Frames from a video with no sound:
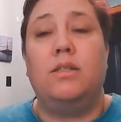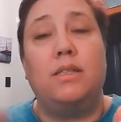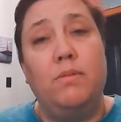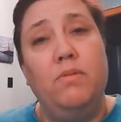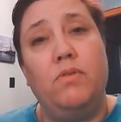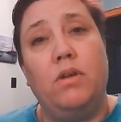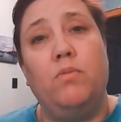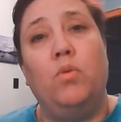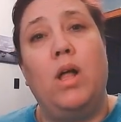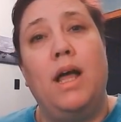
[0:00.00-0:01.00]
Some of
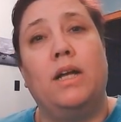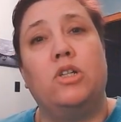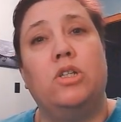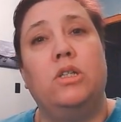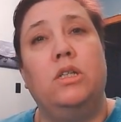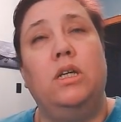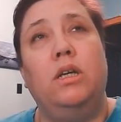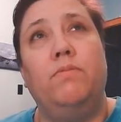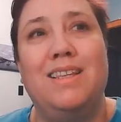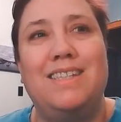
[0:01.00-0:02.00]
them will
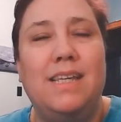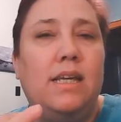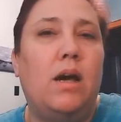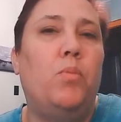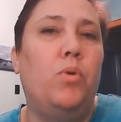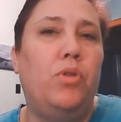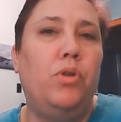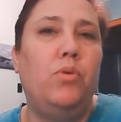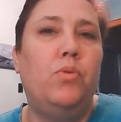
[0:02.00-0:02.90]
actually sync up with you.